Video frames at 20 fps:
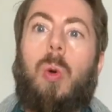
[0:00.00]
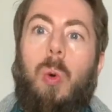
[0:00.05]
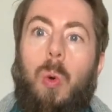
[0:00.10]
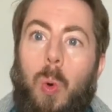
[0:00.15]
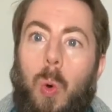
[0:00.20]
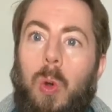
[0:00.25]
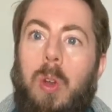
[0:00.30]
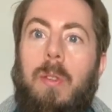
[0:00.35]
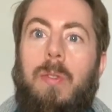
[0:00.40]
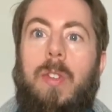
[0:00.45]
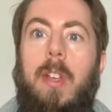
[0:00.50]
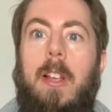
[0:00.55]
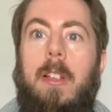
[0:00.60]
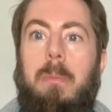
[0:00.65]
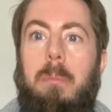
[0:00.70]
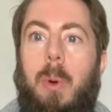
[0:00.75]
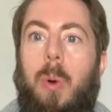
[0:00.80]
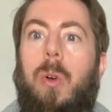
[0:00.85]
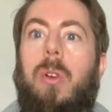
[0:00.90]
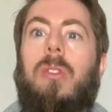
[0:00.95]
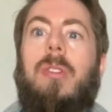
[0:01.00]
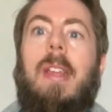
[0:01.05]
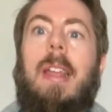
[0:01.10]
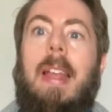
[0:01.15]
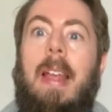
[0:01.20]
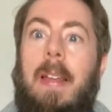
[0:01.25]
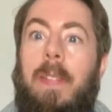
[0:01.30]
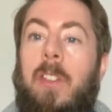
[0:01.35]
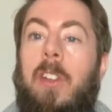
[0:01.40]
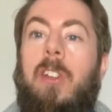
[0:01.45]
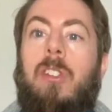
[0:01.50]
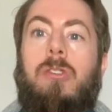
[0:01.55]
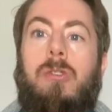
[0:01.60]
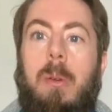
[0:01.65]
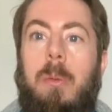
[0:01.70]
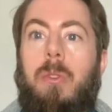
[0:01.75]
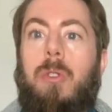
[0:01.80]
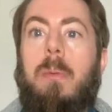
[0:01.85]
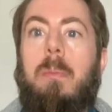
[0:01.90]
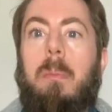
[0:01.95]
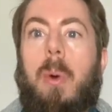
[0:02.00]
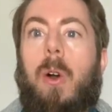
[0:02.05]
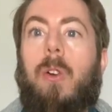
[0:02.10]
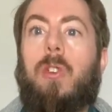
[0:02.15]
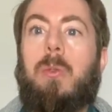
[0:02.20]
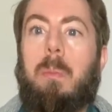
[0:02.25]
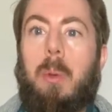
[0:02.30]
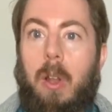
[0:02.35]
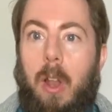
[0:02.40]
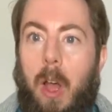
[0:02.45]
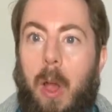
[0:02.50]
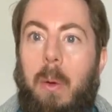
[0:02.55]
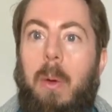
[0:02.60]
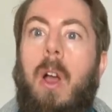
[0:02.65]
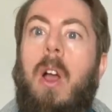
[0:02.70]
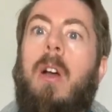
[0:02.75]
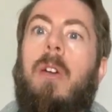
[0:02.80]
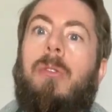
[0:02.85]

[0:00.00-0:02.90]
all of these books in the description box below,